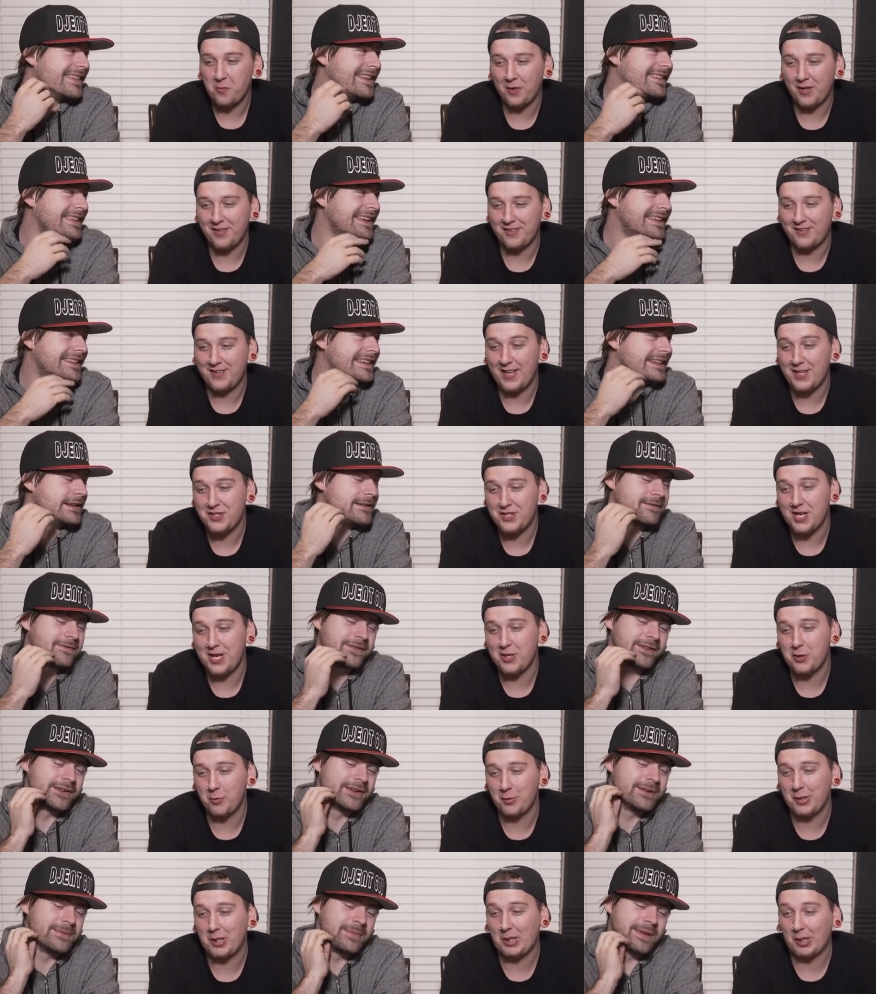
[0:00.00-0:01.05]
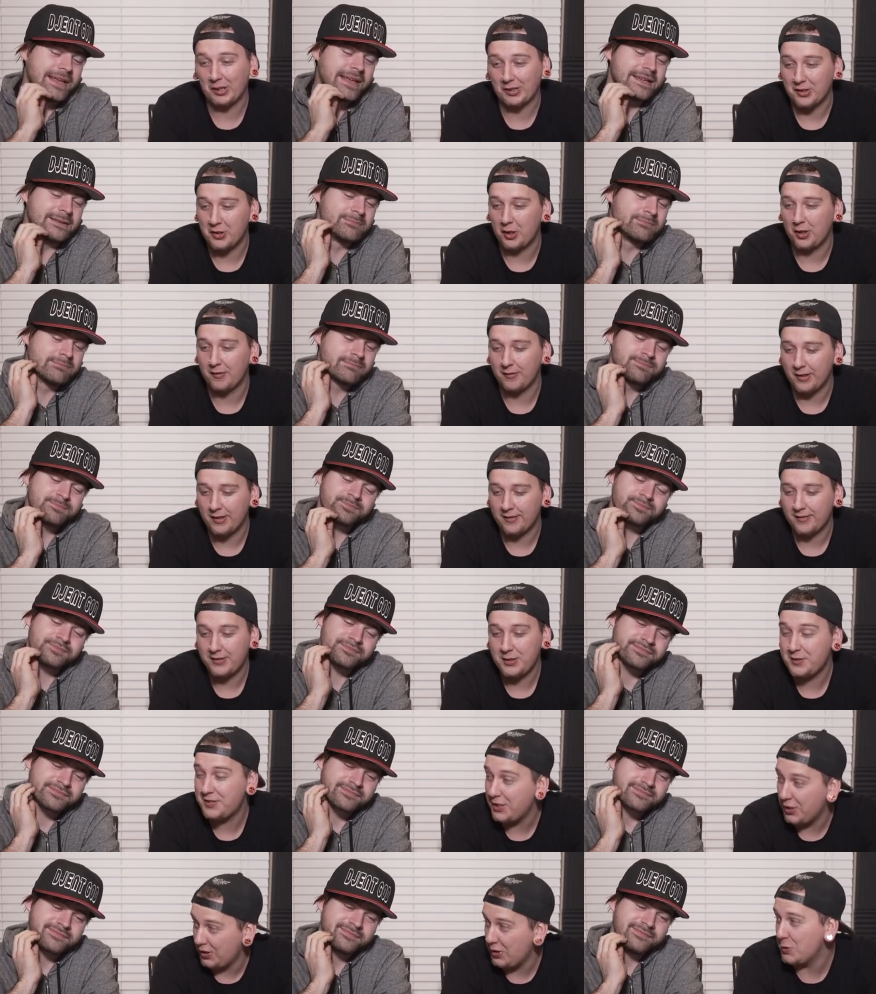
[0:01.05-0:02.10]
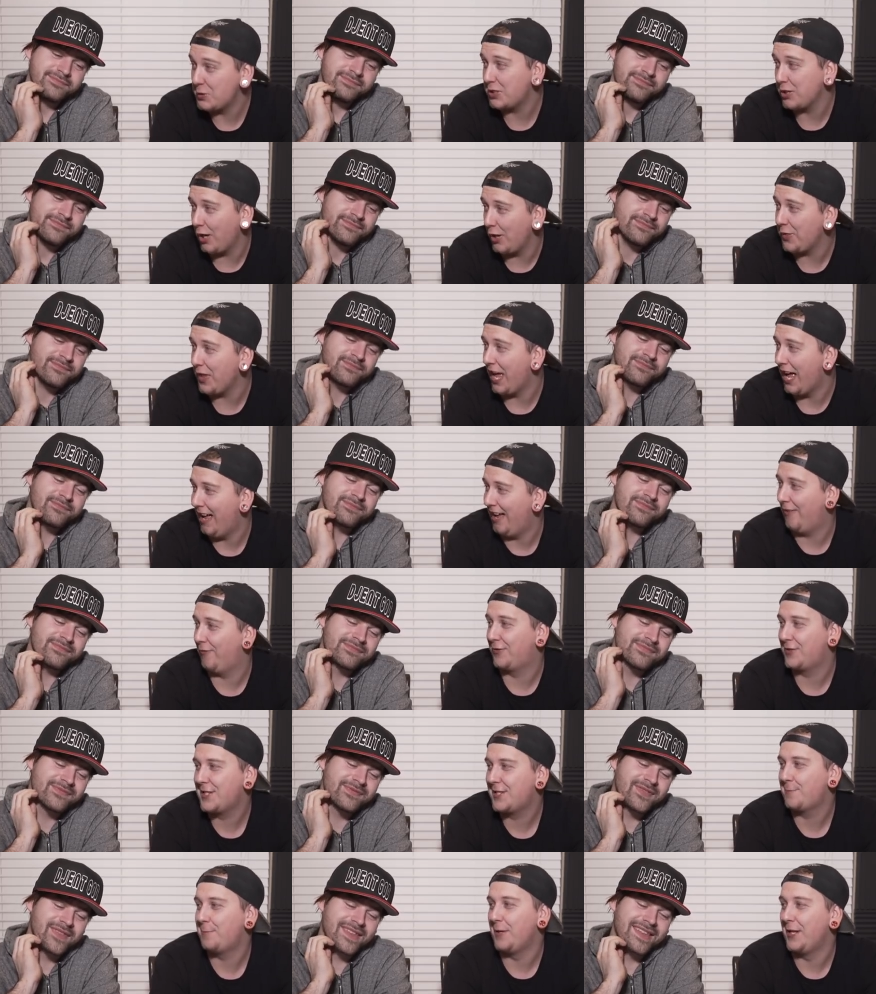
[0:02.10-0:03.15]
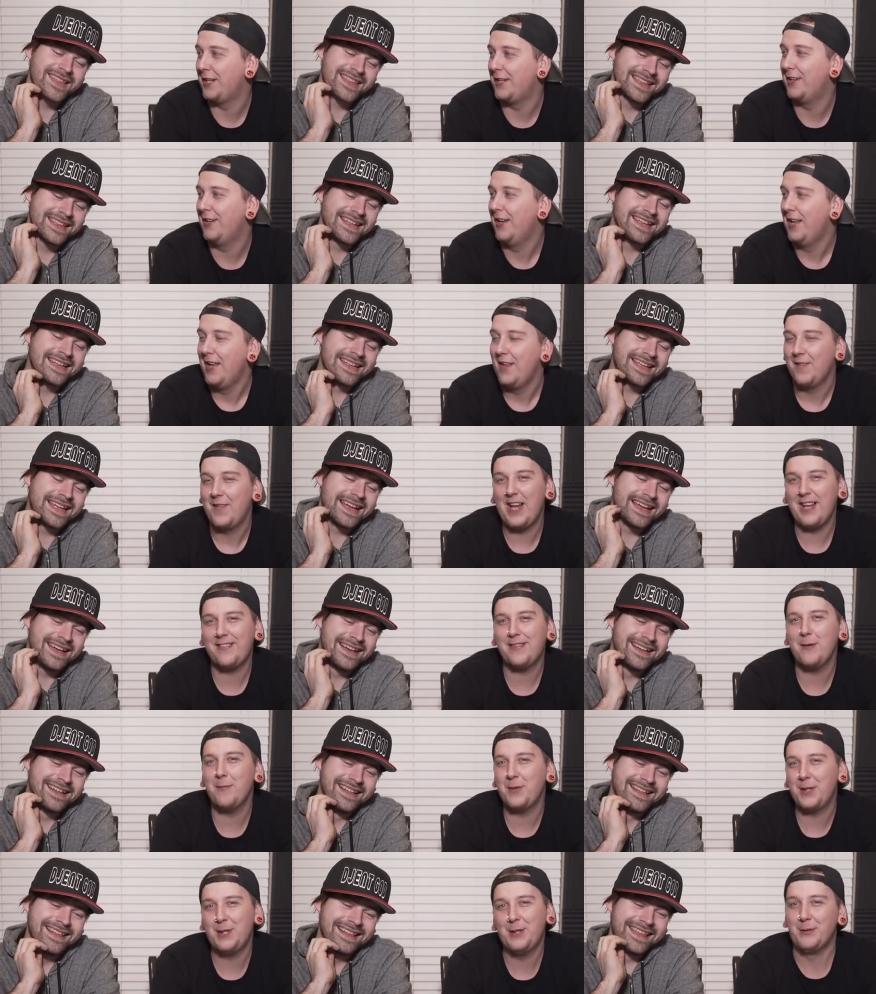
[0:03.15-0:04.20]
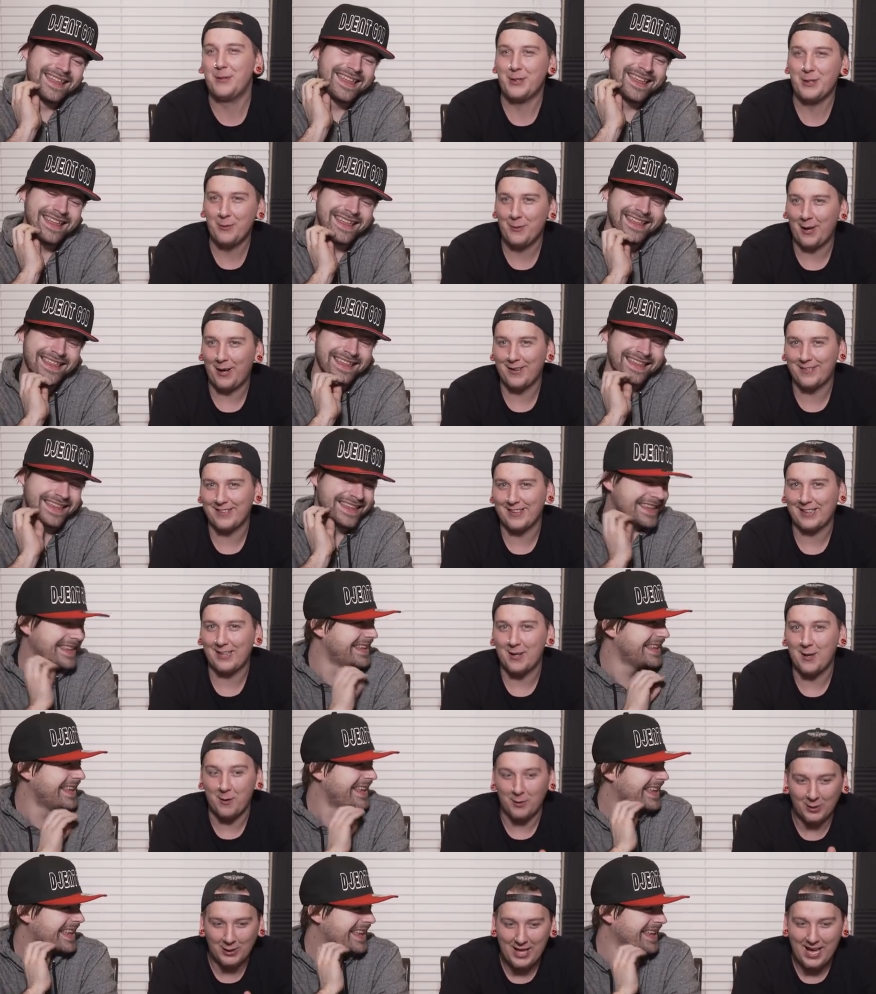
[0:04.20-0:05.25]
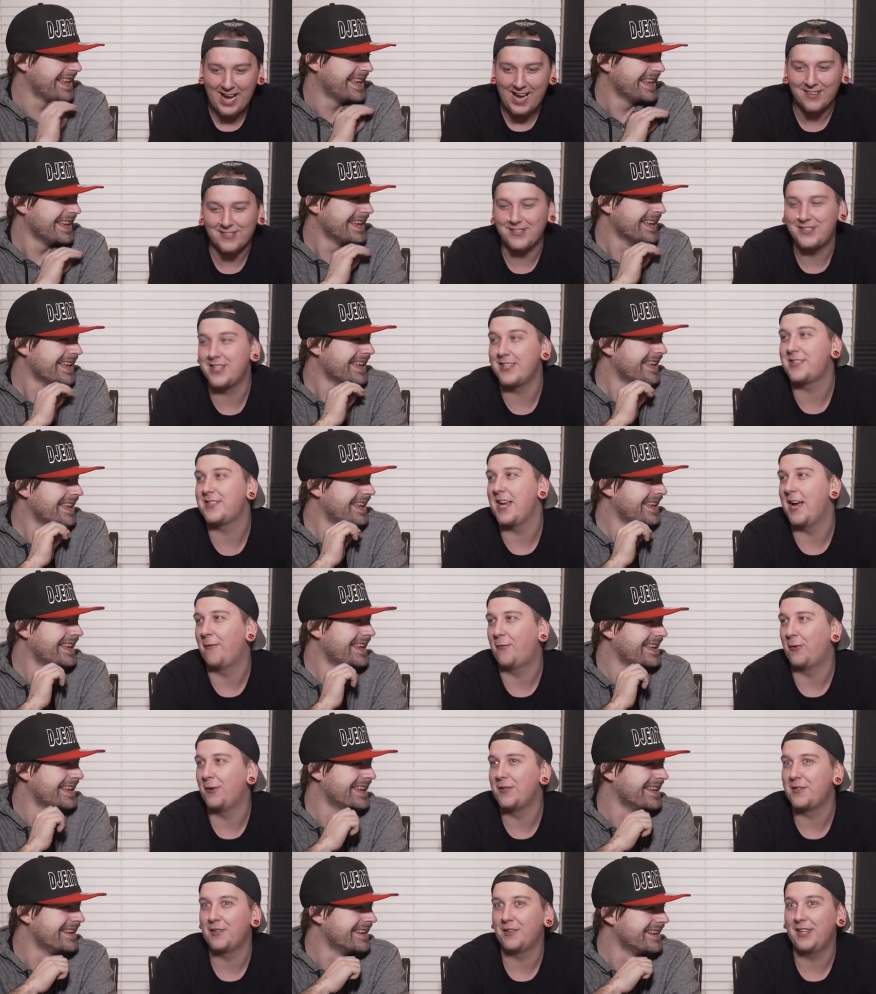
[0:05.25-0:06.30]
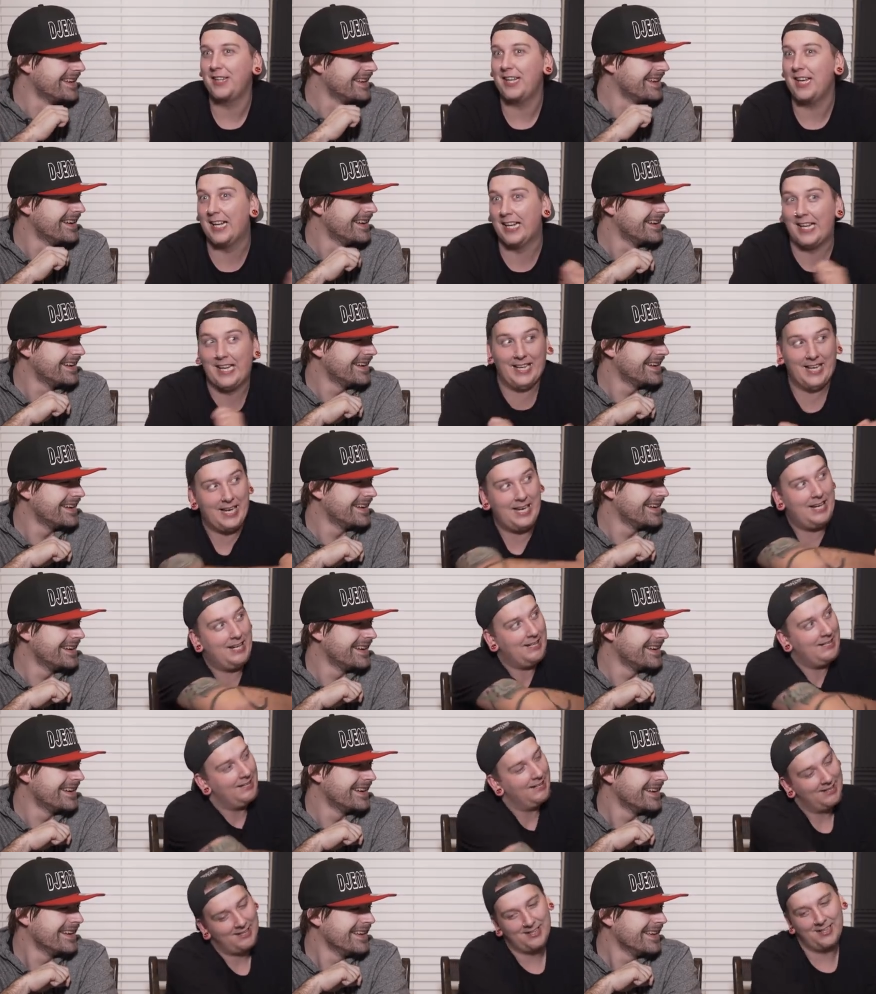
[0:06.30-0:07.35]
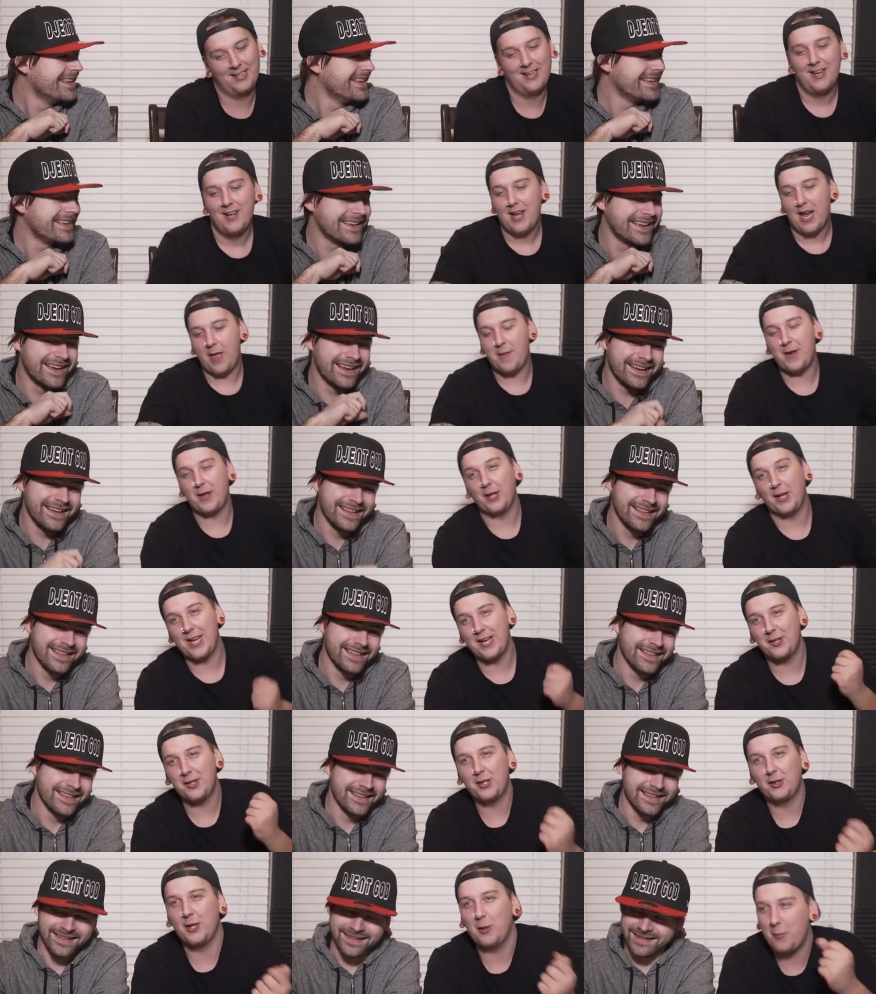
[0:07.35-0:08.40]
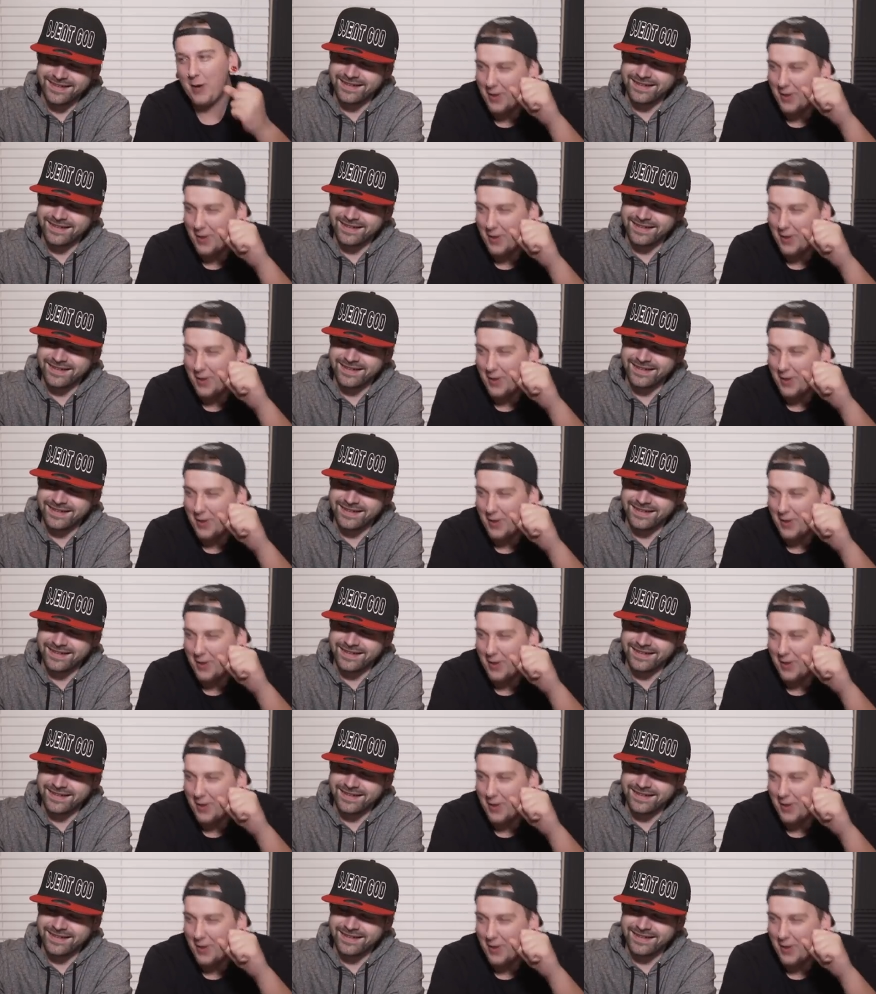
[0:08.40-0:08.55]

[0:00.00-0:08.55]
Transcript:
Speaker 1: it was. They, they genuinely looked nervous. You said you saw the half spin. Yeah. That's something you do as like a last ditch effort to like, I gotta get out of here. Yeah. And then later you're like,